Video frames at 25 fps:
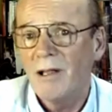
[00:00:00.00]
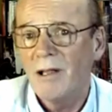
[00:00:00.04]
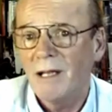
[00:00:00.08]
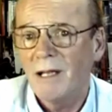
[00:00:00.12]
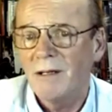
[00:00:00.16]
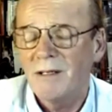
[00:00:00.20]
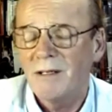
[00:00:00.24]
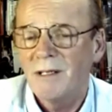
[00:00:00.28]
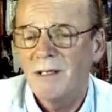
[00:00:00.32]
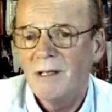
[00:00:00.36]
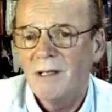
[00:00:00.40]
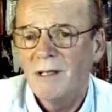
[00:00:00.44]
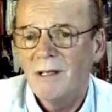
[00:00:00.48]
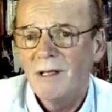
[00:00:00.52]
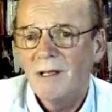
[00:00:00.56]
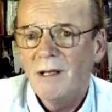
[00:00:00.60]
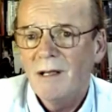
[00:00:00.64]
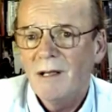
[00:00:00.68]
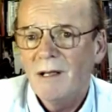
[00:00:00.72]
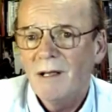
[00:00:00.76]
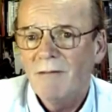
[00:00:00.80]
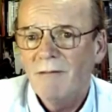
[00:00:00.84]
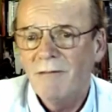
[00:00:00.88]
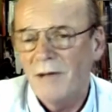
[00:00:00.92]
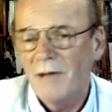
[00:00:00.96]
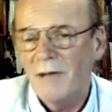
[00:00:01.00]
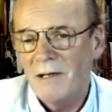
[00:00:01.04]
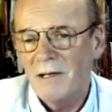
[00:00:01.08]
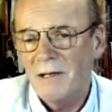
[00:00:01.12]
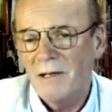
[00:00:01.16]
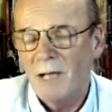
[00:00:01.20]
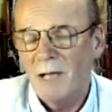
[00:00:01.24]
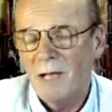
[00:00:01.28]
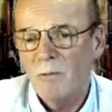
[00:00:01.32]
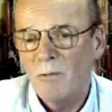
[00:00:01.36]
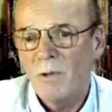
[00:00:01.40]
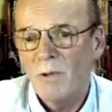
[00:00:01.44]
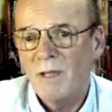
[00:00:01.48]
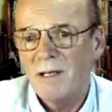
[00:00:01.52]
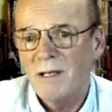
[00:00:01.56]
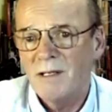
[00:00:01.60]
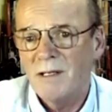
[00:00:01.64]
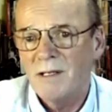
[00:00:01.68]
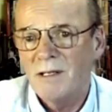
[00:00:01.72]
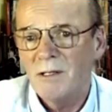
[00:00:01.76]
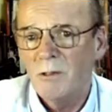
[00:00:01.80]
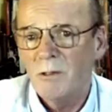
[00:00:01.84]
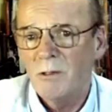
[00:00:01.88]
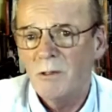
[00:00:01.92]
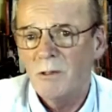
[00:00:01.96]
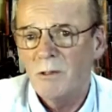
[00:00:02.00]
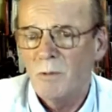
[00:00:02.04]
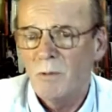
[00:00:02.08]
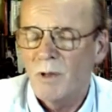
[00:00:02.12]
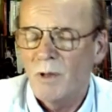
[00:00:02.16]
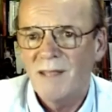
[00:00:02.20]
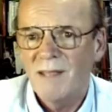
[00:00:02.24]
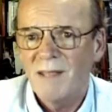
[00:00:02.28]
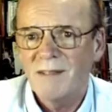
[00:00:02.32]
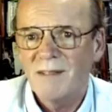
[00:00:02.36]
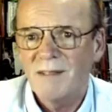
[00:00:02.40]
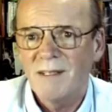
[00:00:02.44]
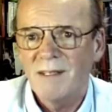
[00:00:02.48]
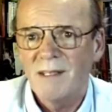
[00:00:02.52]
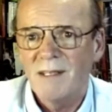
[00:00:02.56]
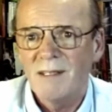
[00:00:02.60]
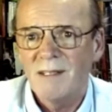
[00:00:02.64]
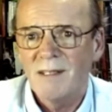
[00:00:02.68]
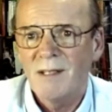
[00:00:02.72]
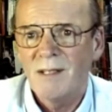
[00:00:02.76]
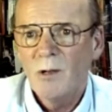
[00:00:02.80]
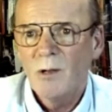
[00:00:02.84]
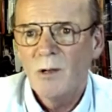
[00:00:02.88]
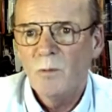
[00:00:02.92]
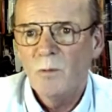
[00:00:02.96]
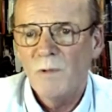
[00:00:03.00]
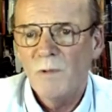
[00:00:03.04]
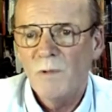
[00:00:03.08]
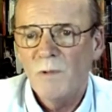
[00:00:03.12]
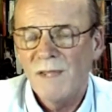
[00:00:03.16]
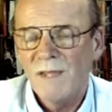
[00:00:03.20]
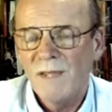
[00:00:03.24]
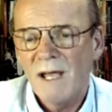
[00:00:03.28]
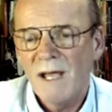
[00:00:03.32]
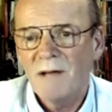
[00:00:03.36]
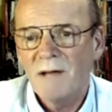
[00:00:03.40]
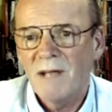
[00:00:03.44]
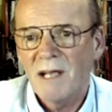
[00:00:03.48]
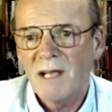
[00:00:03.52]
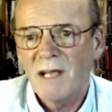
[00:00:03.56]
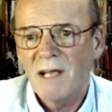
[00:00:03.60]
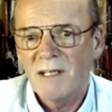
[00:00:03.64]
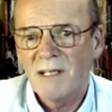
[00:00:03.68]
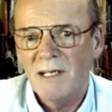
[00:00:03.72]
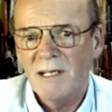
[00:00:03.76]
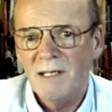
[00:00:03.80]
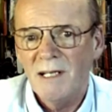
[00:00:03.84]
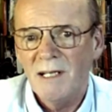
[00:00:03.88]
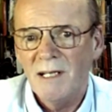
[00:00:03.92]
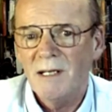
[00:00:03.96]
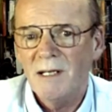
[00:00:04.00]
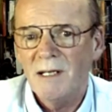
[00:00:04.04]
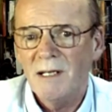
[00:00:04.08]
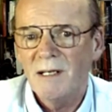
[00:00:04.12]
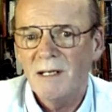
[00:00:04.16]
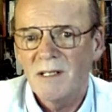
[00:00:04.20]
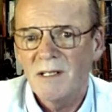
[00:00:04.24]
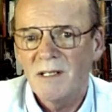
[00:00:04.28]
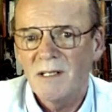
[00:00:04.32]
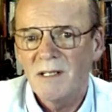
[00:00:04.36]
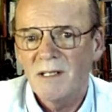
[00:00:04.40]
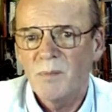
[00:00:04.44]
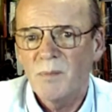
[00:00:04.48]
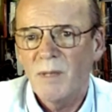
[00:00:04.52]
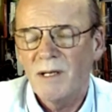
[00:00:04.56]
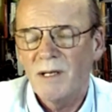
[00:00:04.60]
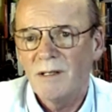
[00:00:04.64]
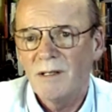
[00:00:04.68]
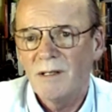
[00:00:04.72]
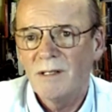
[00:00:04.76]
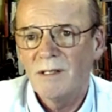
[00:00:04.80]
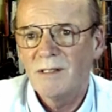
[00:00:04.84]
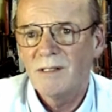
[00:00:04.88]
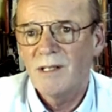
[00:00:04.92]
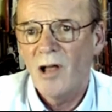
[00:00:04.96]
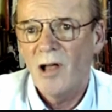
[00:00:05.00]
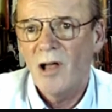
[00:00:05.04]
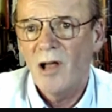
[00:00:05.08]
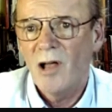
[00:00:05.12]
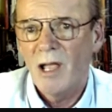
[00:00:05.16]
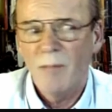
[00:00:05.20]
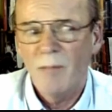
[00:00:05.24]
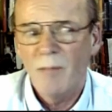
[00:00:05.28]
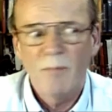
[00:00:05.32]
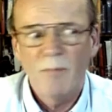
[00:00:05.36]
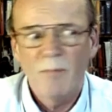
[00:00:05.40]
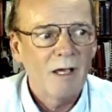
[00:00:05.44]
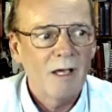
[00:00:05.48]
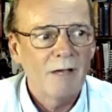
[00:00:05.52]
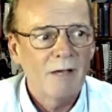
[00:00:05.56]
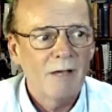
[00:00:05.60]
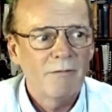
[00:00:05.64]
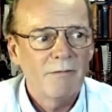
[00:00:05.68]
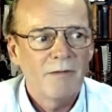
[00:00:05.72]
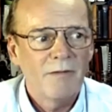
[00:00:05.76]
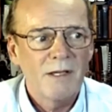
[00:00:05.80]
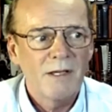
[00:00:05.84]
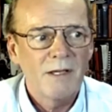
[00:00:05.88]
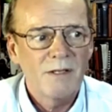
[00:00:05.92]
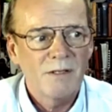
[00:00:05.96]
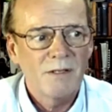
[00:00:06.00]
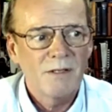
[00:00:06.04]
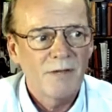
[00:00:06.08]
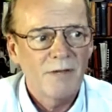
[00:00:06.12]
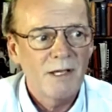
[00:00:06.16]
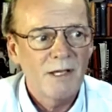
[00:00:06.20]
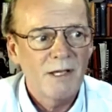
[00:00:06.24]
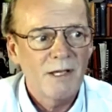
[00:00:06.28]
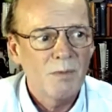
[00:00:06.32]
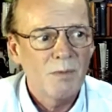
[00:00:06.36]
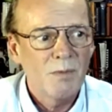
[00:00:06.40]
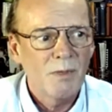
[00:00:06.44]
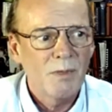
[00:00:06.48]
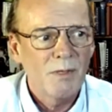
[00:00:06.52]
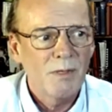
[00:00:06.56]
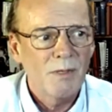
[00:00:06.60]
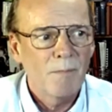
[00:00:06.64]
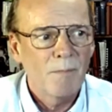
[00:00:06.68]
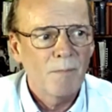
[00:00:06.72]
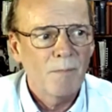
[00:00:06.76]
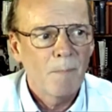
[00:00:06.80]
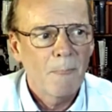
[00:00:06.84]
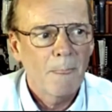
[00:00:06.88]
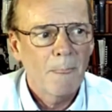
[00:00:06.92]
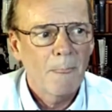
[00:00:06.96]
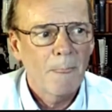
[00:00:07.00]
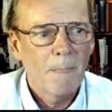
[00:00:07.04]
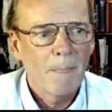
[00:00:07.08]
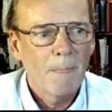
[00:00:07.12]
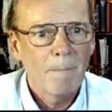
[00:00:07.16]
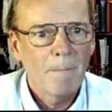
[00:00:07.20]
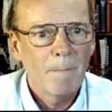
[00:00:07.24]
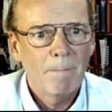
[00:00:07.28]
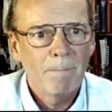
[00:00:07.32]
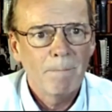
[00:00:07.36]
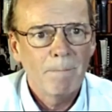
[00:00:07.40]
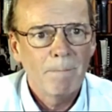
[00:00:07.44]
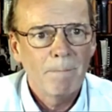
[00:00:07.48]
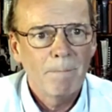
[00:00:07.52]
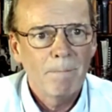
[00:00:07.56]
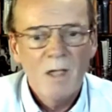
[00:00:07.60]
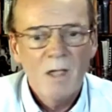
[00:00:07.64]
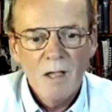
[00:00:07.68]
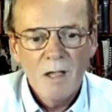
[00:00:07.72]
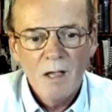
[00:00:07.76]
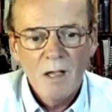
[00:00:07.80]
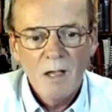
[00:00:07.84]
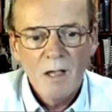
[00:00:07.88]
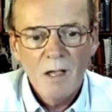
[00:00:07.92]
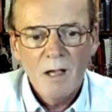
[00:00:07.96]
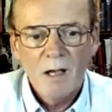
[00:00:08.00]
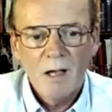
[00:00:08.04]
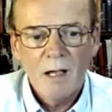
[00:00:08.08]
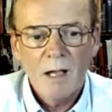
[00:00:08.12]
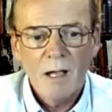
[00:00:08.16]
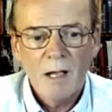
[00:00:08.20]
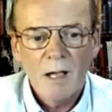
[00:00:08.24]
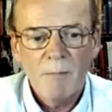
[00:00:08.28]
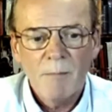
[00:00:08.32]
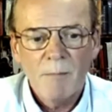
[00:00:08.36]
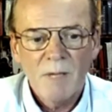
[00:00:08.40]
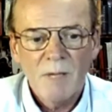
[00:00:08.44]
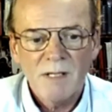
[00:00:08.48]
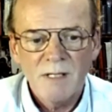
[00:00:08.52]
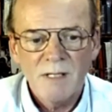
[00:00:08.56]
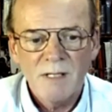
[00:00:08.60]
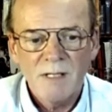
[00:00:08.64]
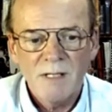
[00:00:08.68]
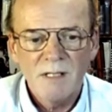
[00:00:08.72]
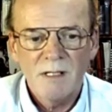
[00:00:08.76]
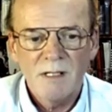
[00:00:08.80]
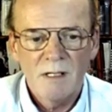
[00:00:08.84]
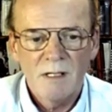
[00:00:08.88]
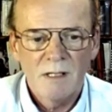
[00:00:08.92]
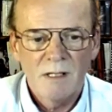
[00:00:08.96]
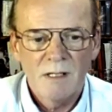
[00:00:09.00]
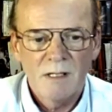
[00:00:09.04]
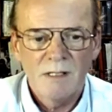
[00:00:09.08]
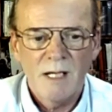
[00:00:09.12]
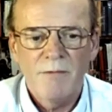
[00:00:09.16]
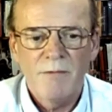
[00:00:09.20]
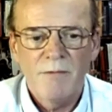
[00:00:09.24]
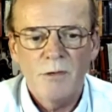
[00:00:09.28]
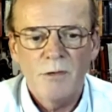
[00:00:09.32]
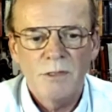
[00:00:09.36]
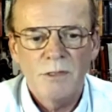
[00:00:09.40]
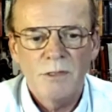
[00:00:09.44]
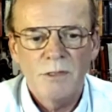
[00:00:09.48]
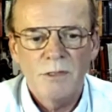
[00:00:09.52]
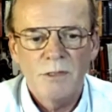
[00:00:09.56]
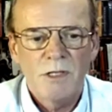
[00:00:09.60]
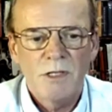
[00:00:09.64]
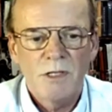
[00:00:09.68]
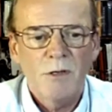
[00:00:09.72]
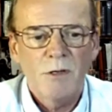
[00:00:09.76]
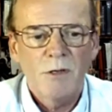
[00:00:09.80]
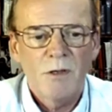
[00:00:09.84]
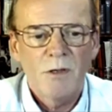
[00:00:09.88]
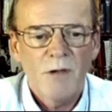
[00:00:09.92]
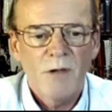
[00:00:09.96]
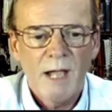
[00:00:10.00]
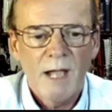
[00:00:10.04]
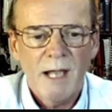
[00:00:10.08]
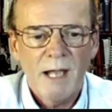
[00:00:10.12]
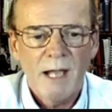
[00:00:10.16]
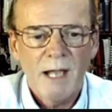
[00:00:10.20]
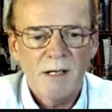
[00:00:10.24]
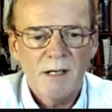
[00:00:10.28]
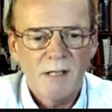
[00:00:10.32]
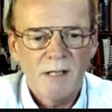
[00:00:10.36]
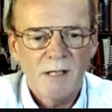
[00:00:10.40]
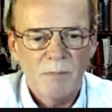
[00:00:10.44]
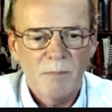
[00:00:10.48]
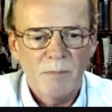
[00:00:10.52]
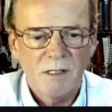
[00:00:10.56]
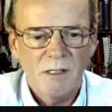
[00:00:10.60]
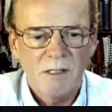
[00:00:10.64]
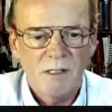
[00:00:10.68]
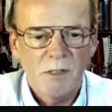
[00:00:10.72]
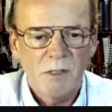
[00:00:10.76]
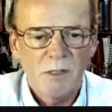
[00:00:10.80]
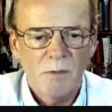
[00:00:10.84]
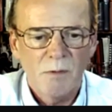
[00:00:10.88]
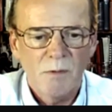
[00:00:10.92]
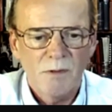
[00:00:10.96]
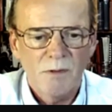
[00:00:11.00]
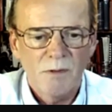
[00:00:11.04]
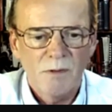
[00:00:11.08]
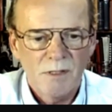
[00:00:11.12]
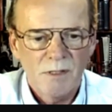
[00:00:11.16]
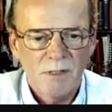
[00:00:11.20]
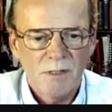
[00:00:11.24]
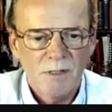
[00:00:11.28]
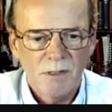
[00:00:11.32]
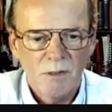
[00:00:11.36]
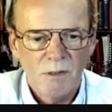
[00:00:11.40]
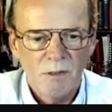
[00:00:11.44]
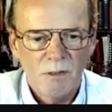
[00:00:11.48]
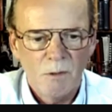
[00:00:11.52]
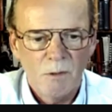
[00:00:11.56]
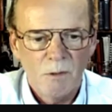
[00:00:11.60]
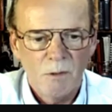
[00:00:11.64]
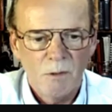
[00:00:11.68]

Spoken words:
finding out what they do, what the buzz is, without actually needing to spend time face to face with them. I see, Dave Hodge, you got your hand up there. Did you want to unmute and talk?